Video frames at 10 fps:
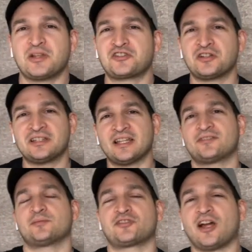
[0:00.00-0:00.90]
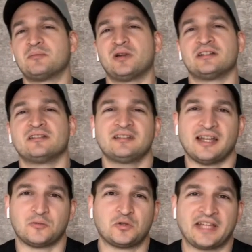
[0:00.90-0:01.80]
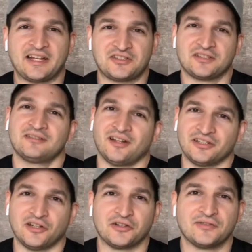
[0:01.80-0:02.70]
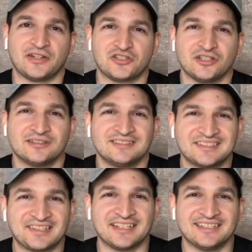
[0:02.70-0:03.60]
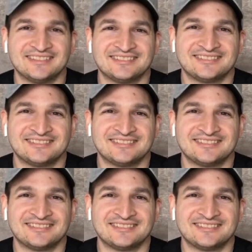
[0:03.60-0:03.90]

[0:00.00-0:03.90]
Make sure to hit that subscribe button, and we'll catch you on another adventure. See ya.